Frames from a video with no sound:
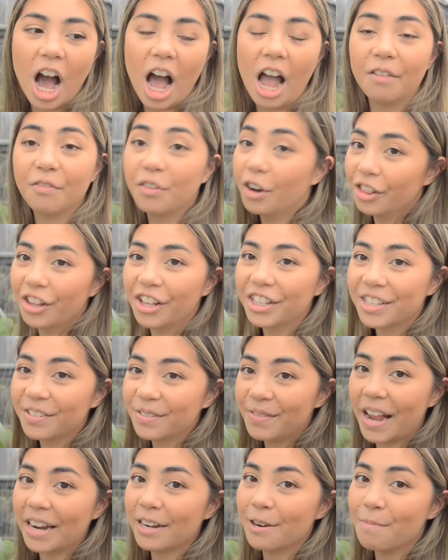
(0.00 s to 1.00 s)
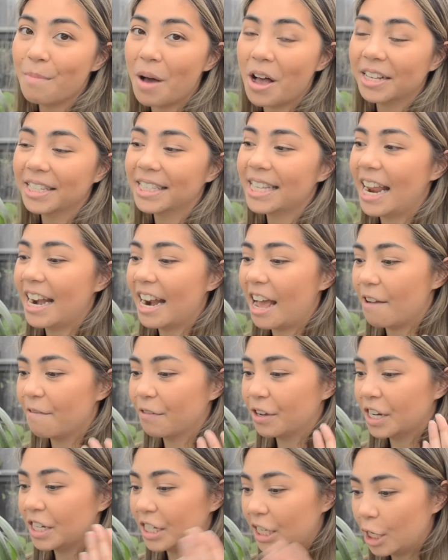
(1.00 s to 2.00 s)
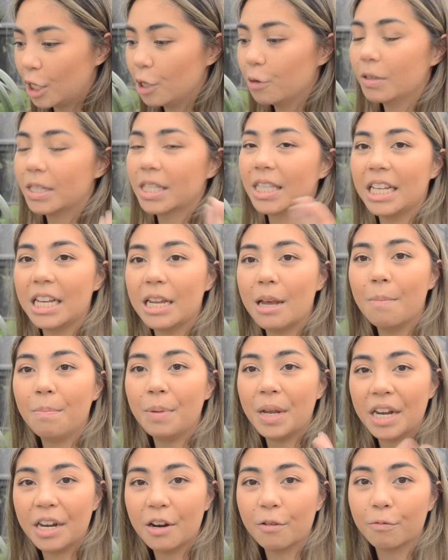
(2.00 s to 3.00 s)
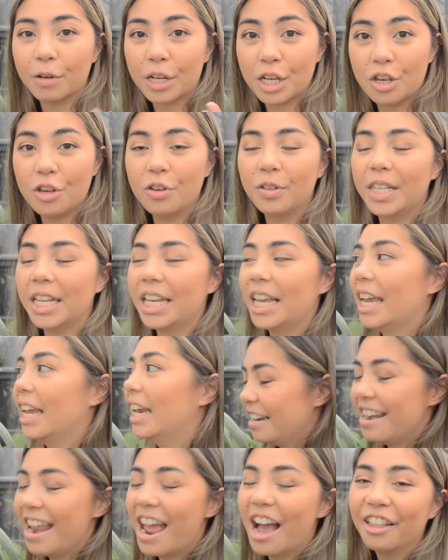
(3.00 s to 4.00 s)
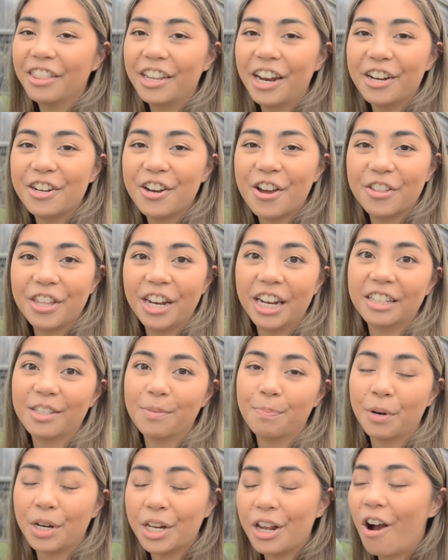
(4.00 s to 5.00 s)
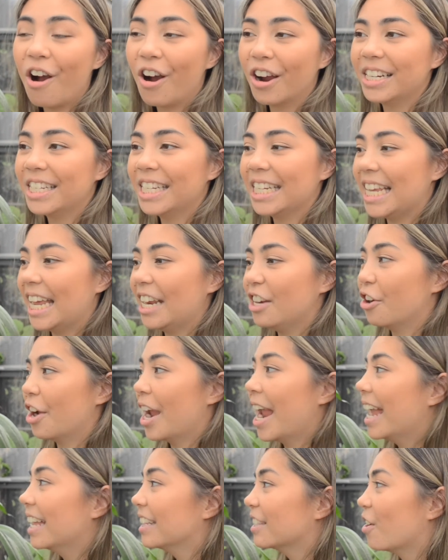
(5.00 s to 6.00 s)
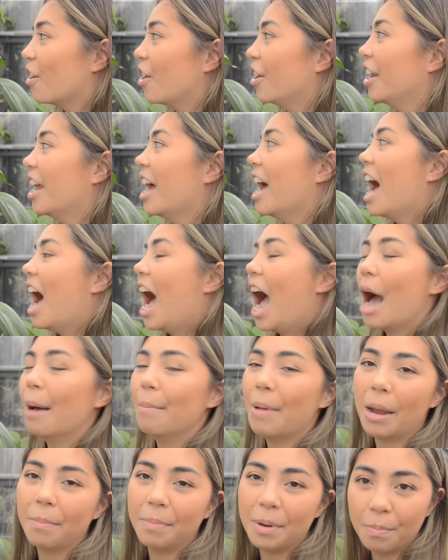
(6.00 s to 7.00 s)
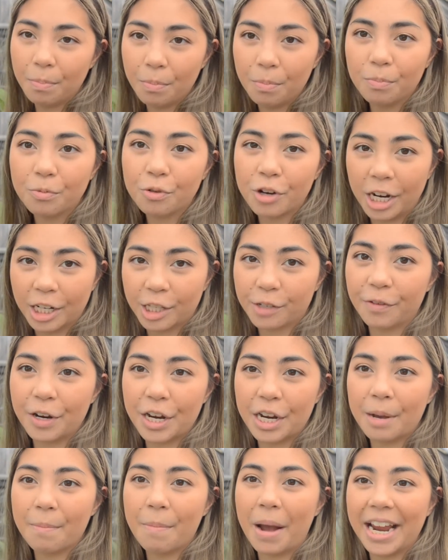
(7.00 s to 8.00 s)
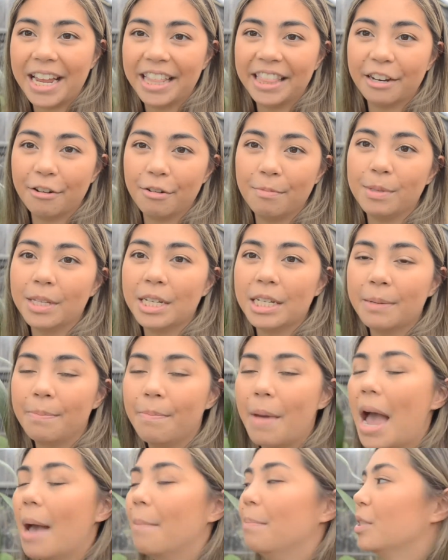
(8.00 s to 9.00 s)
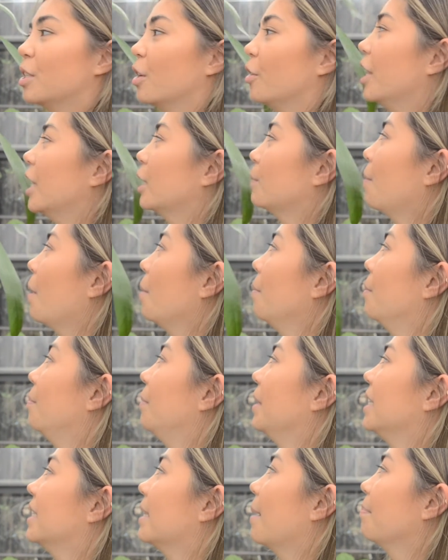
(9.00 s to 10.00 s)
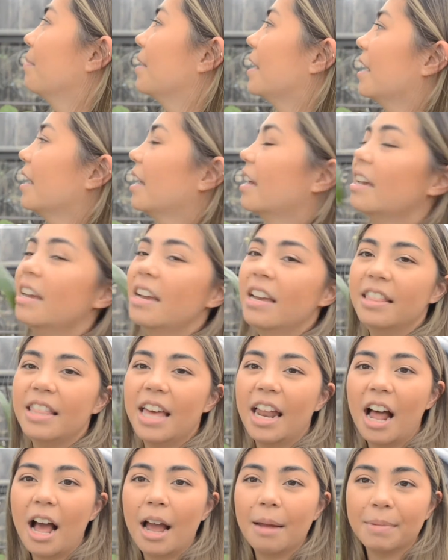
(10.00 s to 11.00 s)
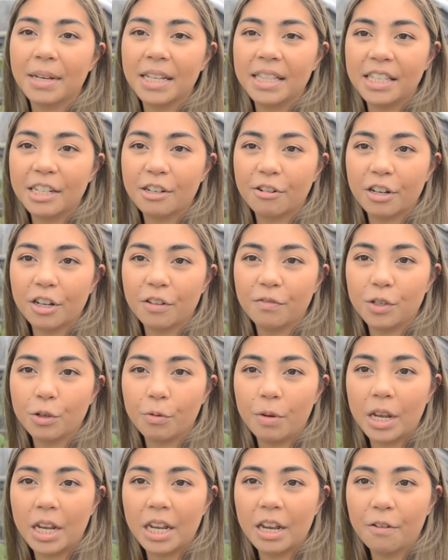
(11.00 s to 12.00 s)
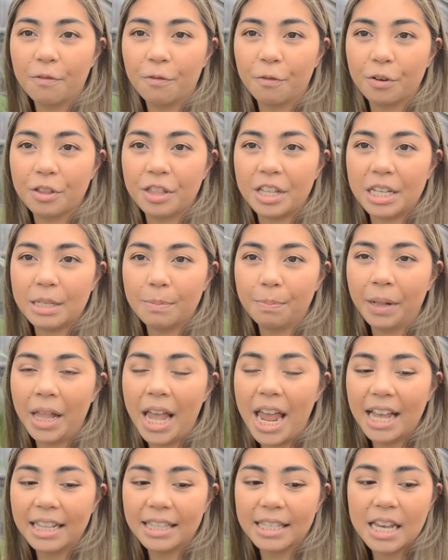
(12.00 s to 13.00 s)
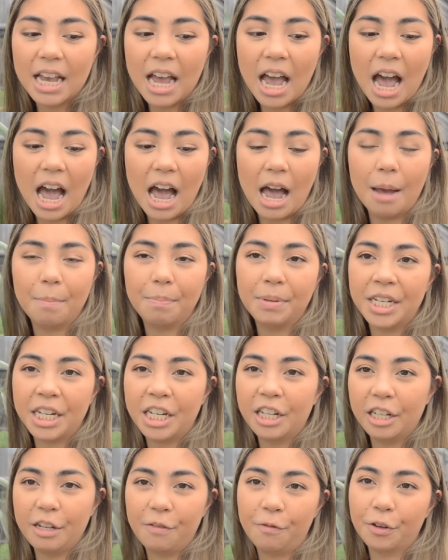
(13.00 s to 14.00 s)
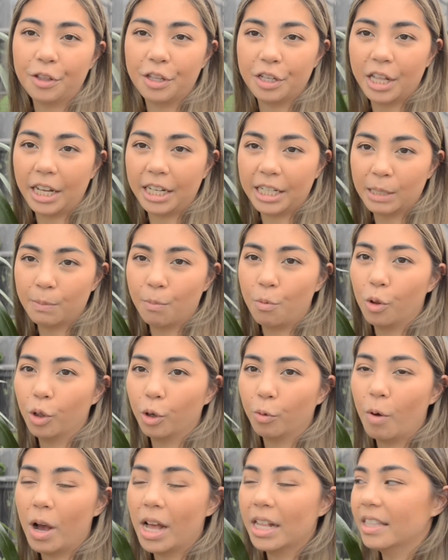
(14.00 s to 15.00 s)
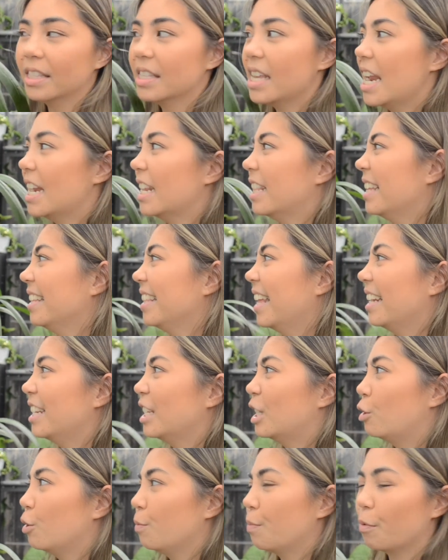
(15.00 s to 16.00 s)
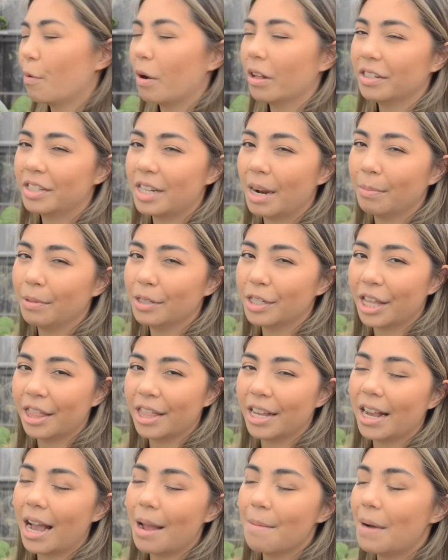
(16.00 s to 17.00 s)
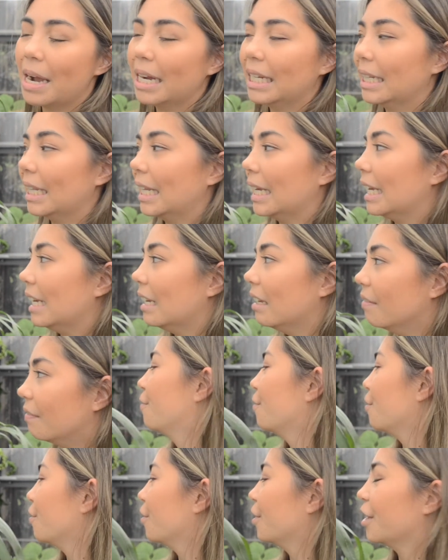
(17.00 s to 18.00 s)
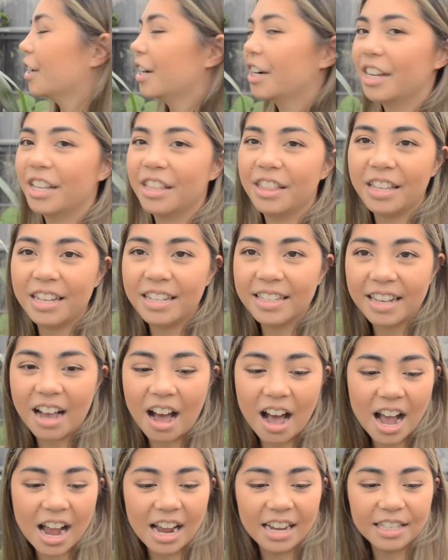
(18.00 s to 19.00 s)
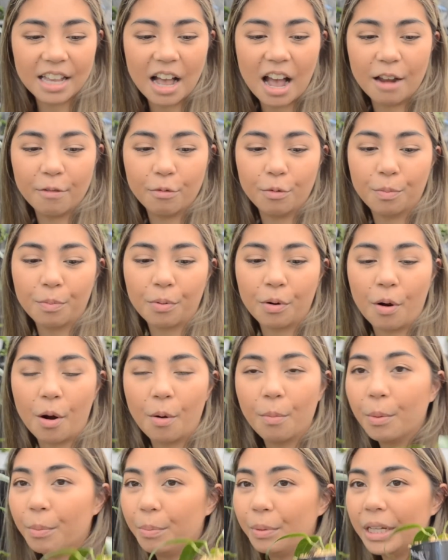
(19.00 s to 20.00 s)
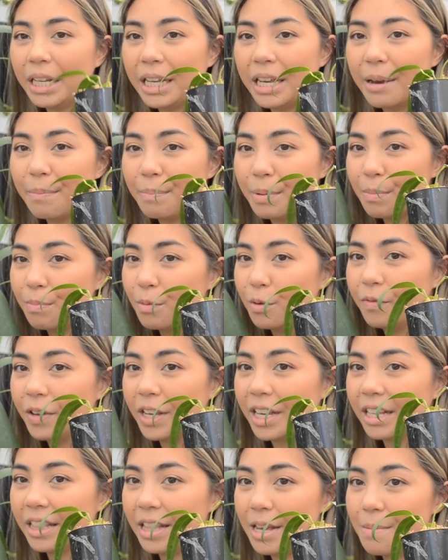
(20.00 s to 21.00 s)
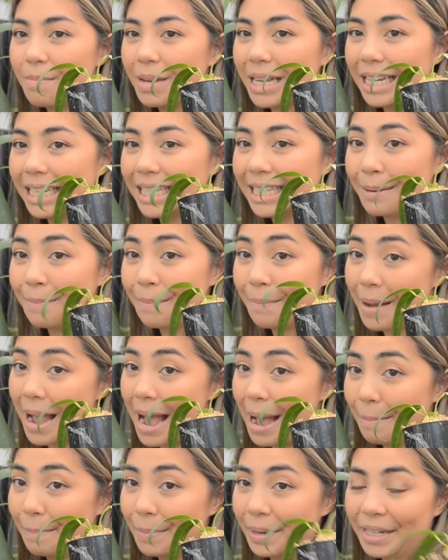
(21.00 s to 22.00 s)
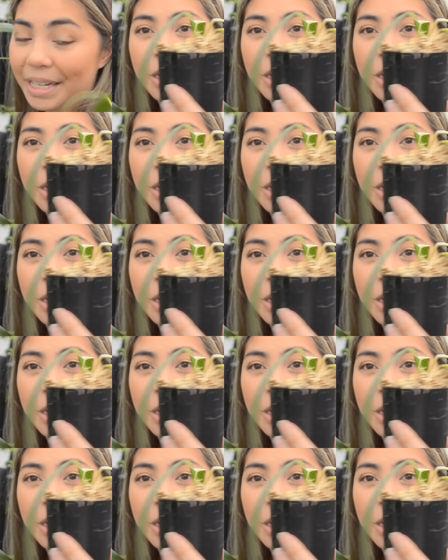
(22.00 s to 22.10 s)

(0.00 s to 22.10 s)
I've got lots of sphagnum moss, and I've continuously been reusing it. Now that I know that it's pretty hard to get your hands on, I've been transferring my anthuriums into MAB. So that's probably something that I'm considering of doing for these plants, particularly for the like smaller ones. Anything that is super well established, I think I might leave. For these guys, I will probably be moving them into MAB.